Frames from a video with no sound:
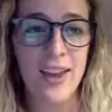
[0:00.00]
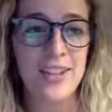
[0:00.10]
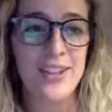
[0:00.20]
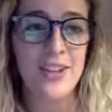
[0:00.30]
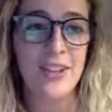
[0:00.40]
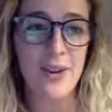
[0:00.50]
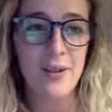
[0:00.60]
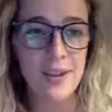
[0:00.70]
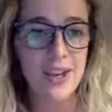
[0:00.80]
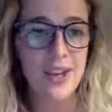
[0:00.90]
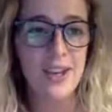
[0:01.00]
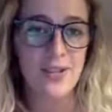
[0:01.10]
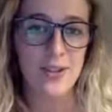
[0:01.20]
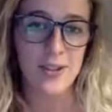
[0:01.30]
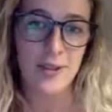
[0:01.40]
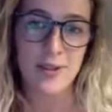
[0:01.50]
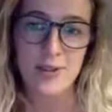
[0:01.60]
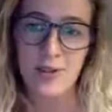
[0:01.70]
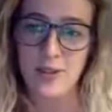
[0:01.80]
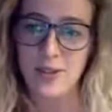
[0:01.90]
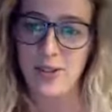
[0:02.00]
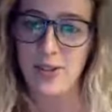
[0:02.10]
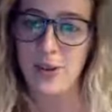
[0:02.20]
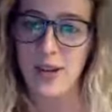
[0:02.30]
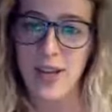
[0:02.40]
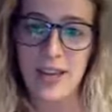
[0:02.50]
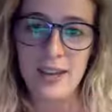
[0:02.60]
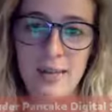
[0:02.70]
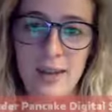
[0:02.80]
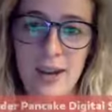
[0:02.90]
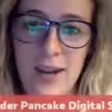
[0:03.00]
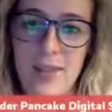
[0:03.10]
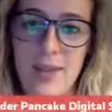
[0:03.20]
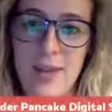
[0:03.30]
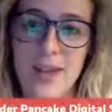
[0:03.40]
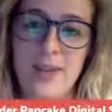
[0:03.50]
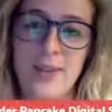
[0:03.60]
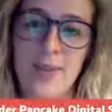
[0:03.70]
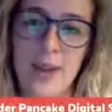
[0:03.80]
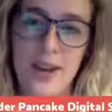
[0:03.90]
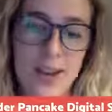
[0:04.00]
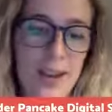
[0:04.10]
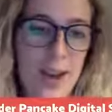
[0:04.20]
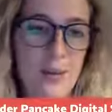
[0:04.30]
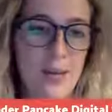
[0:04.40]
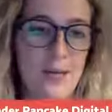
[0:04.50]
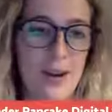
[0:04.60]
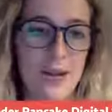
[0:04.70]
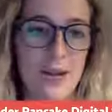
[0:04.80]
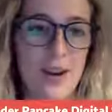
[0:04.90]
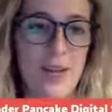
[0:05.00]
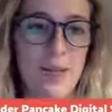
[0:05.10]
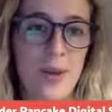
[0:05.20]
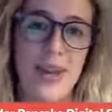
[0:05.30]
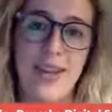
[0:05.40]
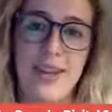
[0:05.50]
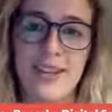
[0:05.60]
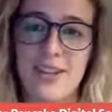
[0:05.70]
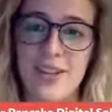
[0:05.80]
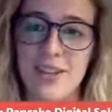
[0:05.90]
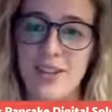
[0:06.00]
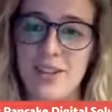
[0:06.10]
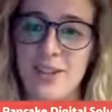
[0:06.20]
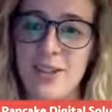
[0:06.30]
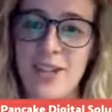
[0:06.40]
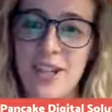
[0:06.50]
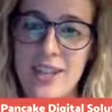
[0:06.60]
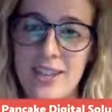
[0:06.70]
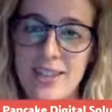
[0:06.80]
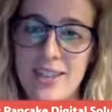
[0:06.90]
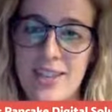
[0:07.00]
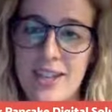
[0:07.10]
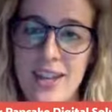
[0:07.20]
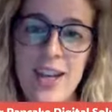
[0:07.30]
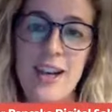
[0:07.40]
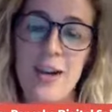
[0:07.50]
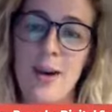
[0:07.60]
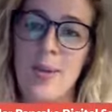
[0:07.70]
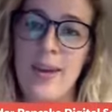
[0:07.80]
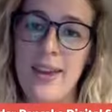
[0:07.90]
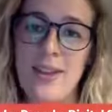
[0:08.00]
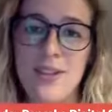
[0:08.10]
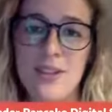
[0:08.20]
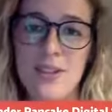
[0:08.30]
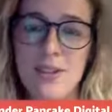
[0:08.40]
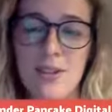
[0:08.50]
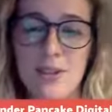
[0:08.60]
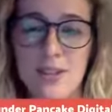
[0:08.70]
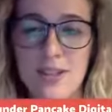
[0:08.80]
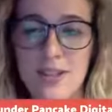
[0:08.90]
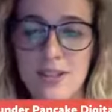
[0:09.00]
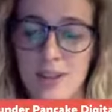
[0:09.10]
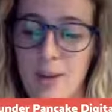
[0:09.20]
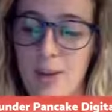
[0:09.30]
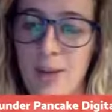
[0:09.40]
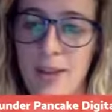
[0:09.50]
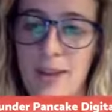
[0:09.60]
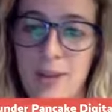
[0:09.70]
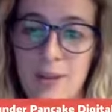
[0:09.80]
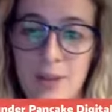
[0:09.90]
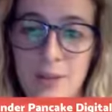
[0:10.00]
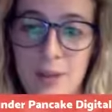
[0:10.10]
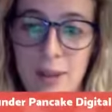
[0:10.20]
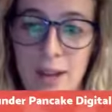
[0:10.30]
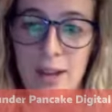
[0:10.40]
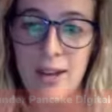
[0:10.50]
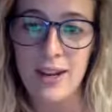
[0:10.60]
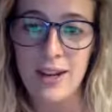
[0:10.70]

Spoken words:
So hello. For those of you just joining, my name is Rihanna. I'm the founder of Pancake Digital Solutions. Pancake Digital Solutions is a company that was created